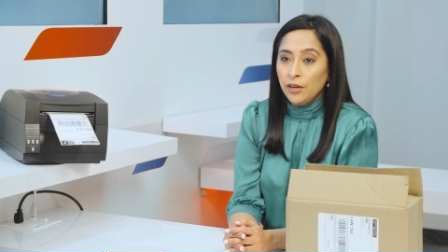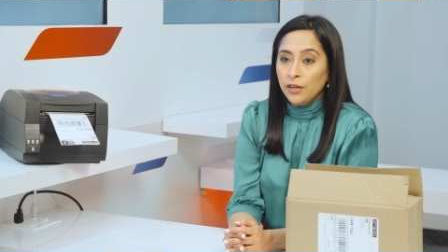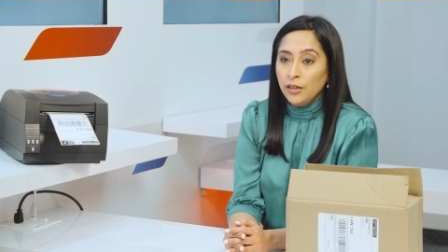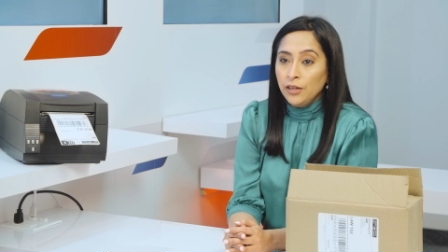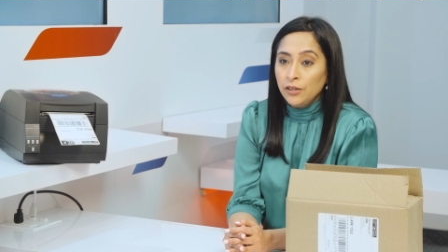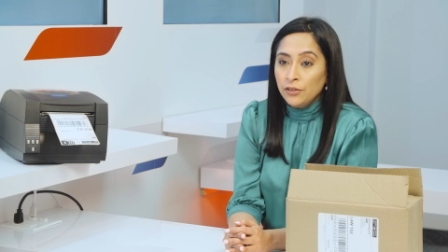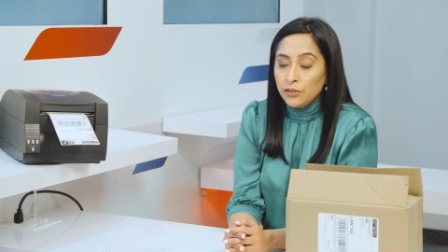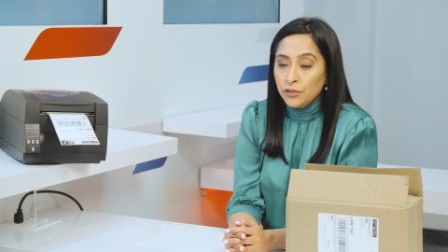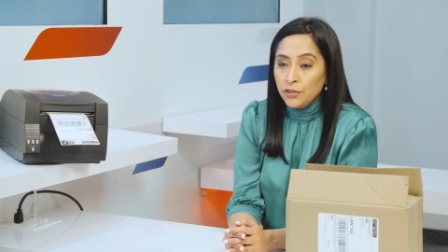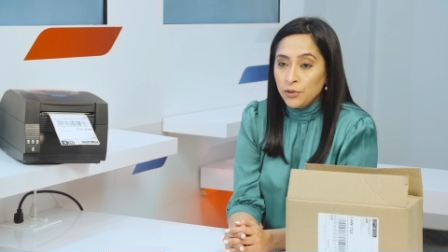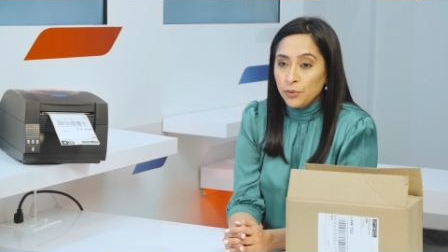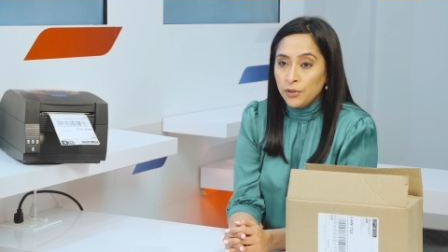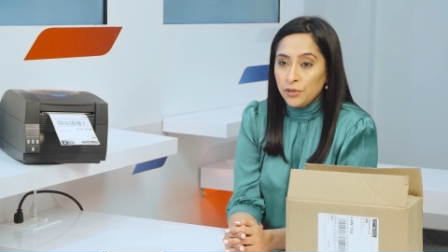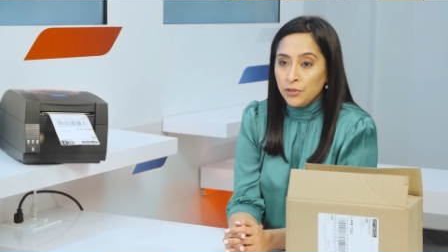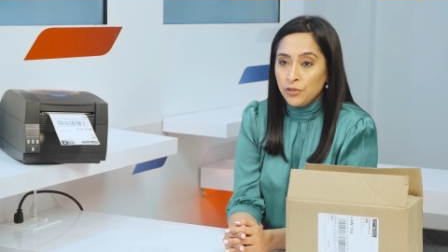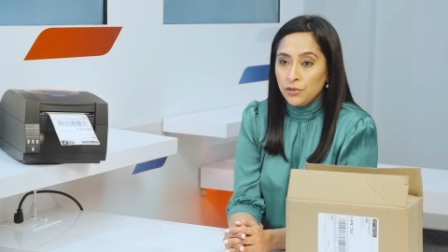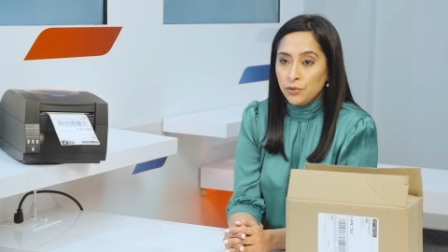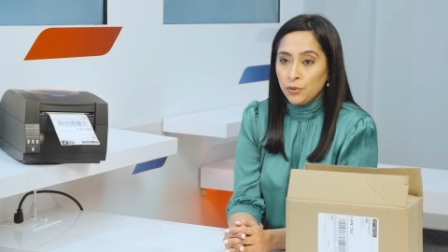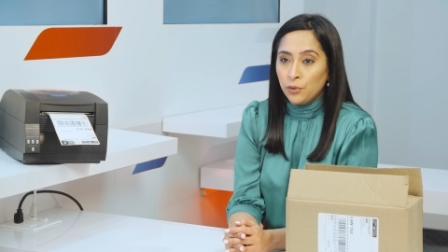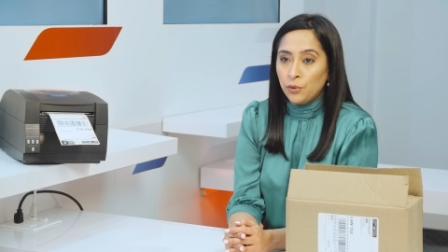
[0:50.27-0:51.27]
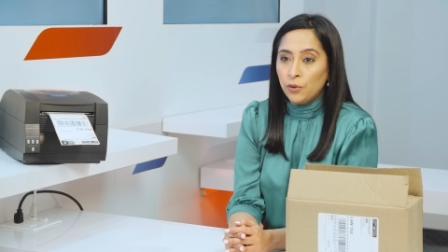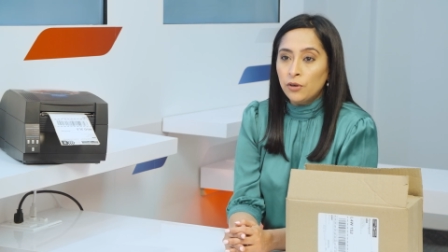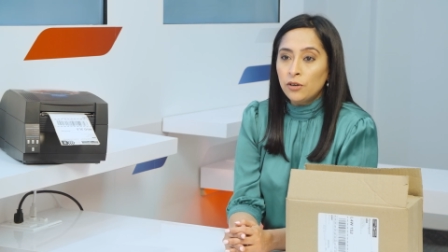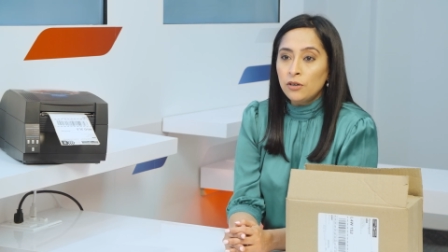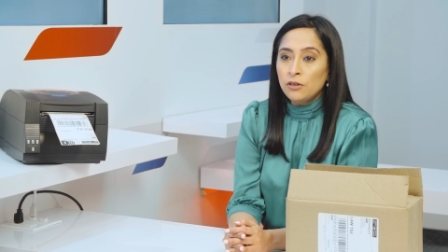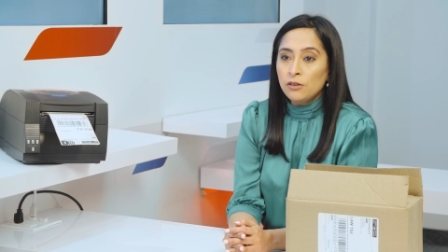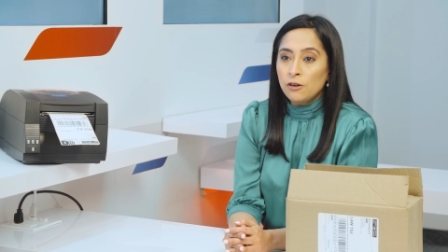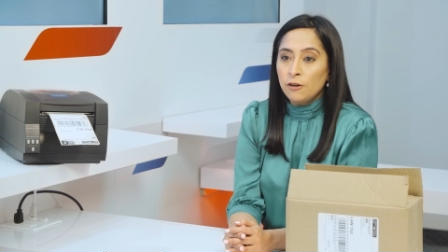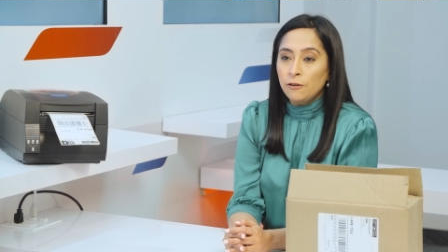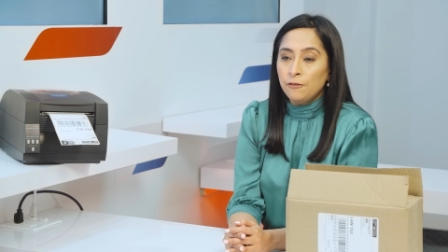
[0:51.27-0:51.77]
either to a
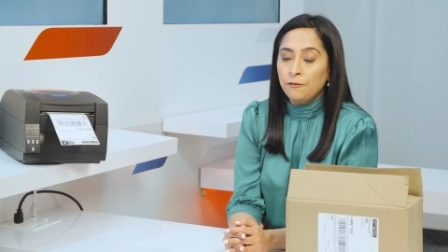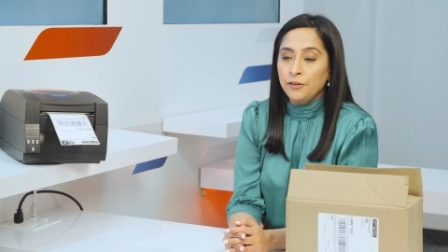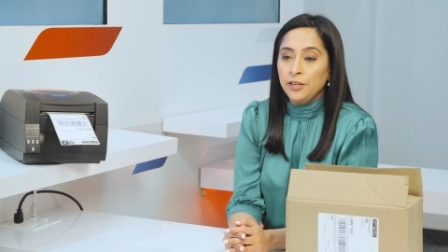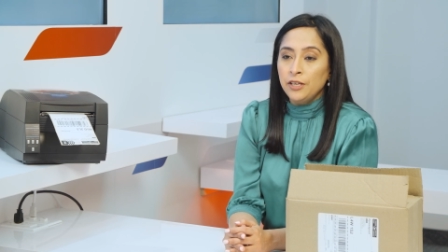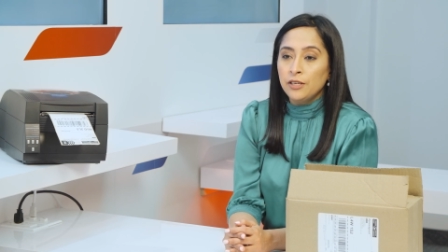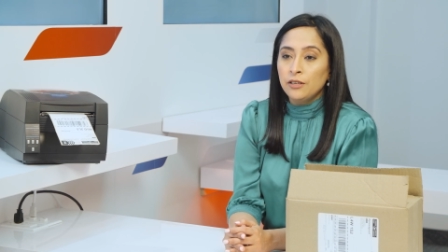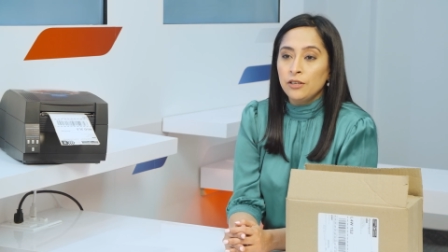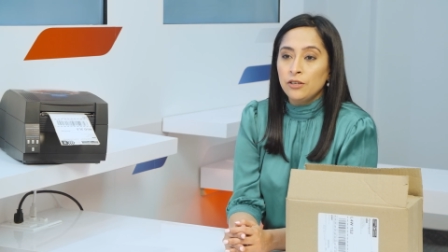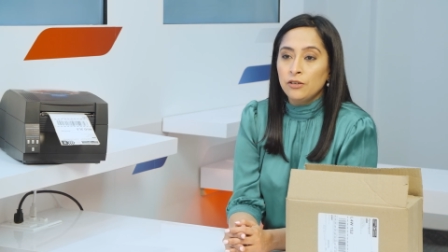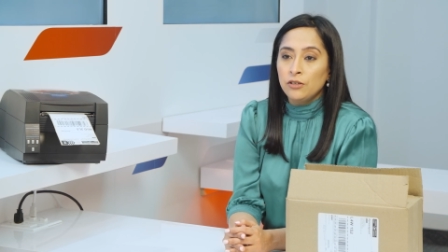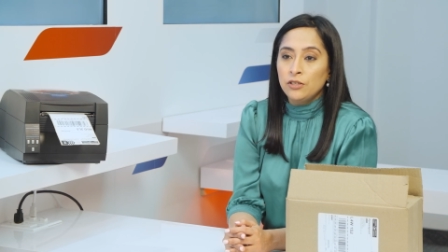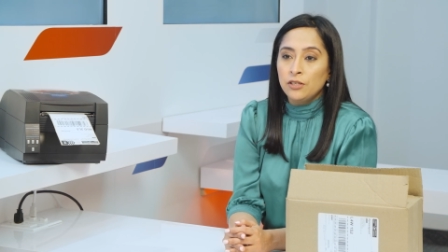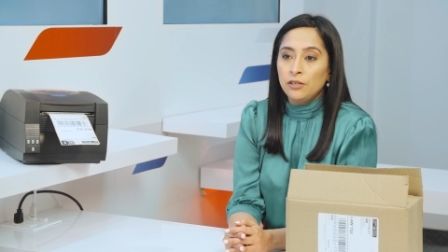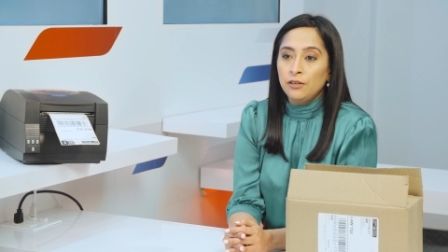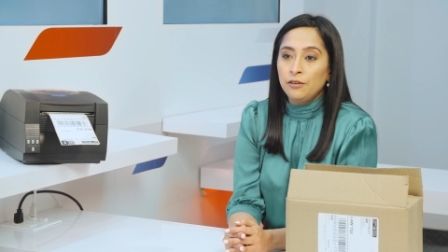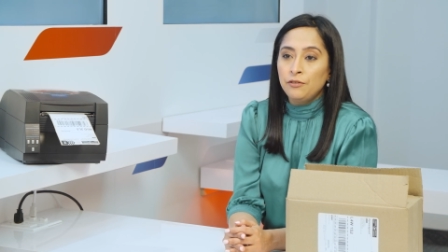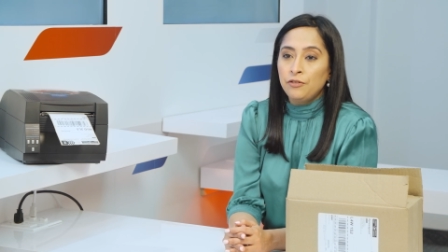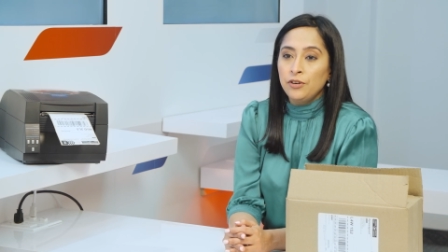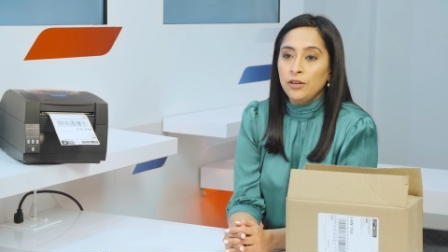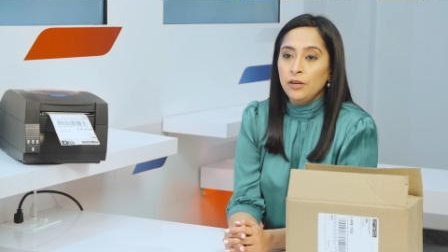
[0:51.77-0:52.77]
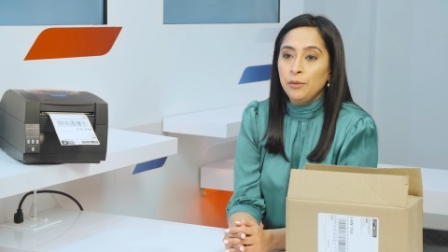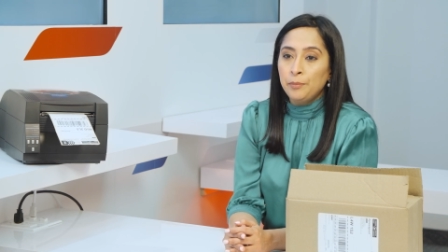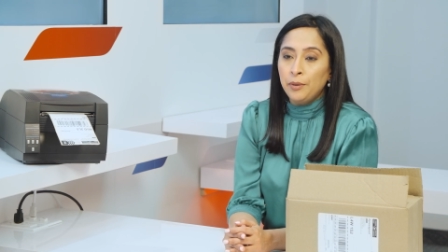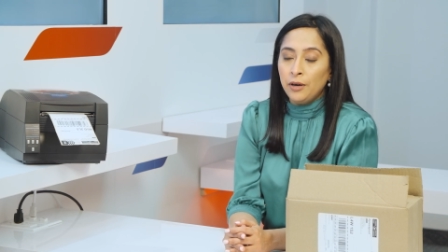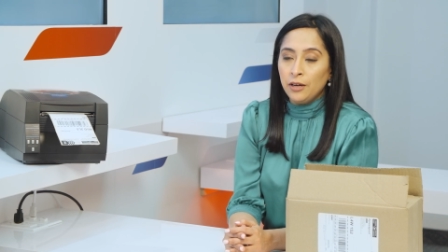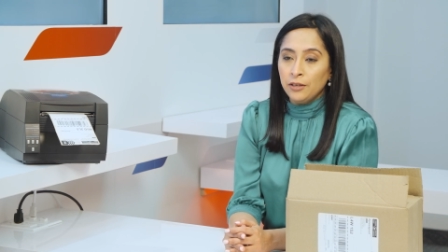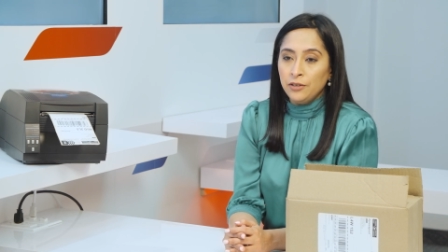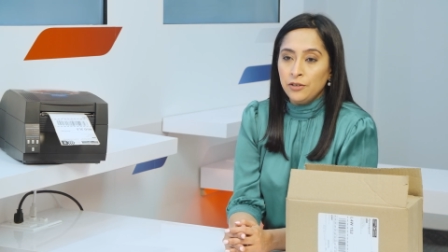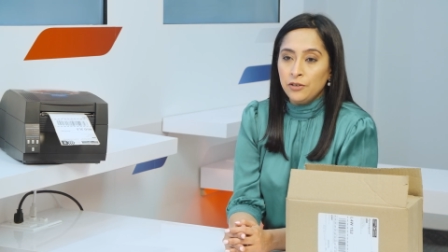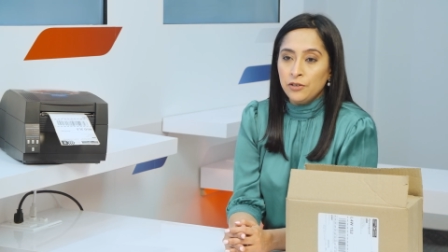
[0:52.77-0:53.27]
store or via your delivery
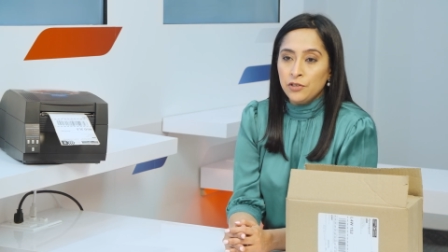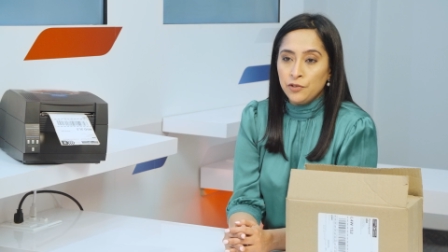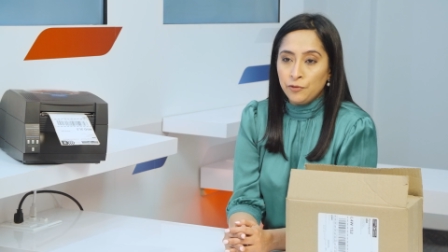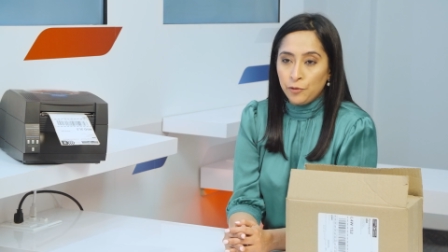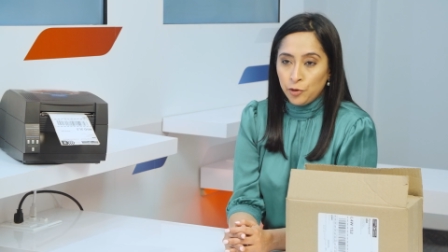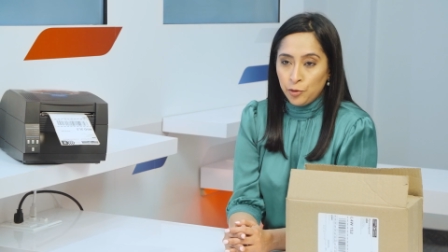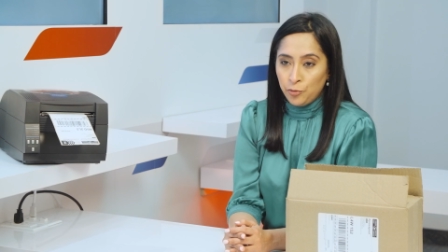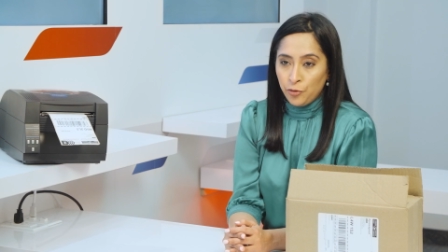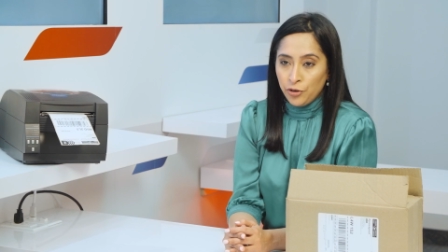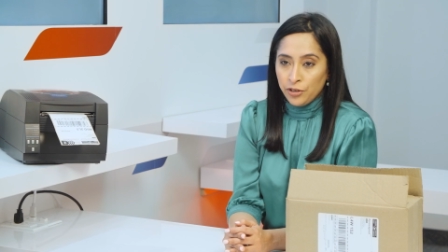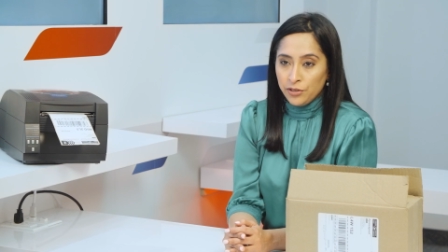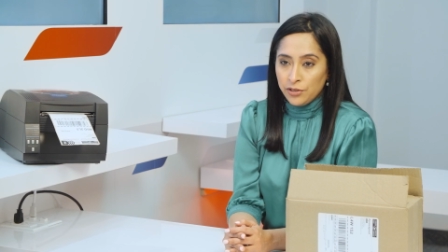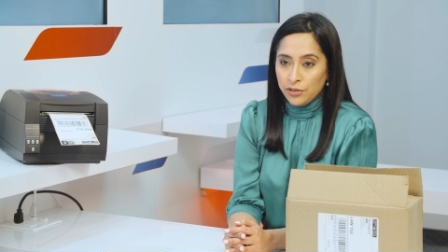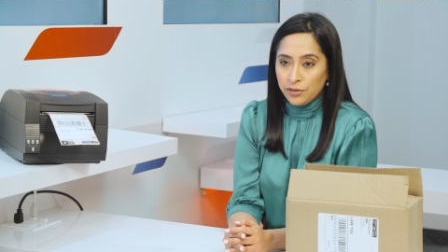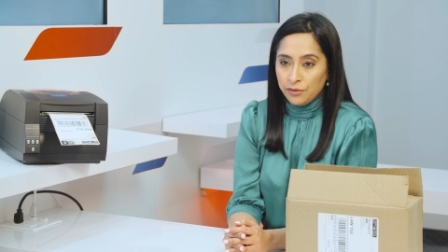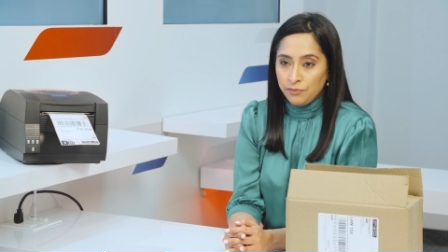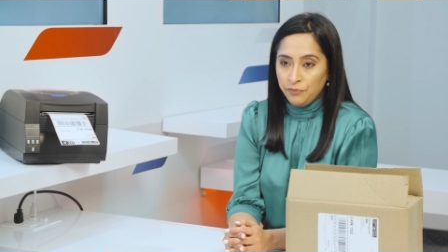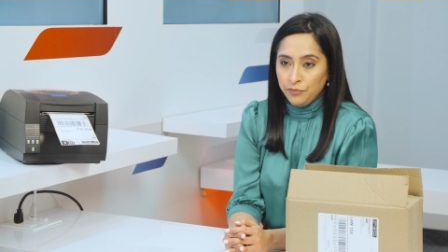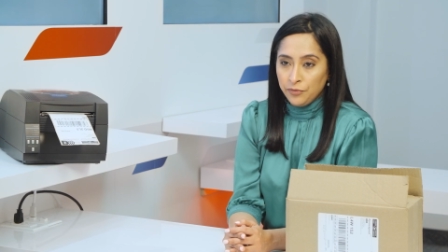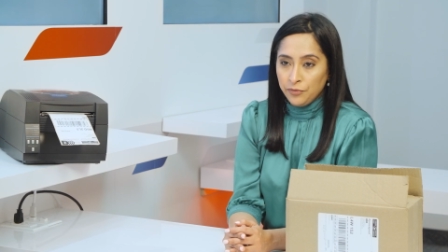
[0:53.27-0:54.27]
partner's footprint.